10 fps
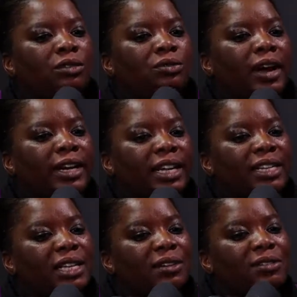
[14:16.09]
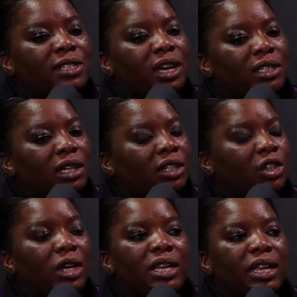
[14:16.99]
find ourselves starting a
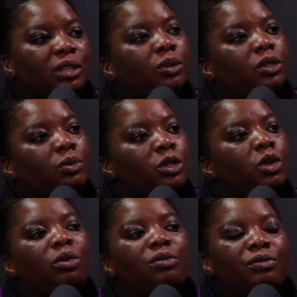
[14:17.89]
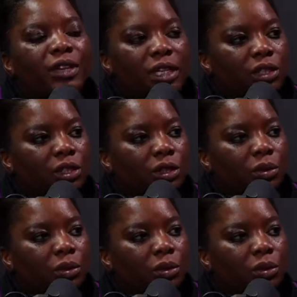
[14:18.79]
journey that we don't finish.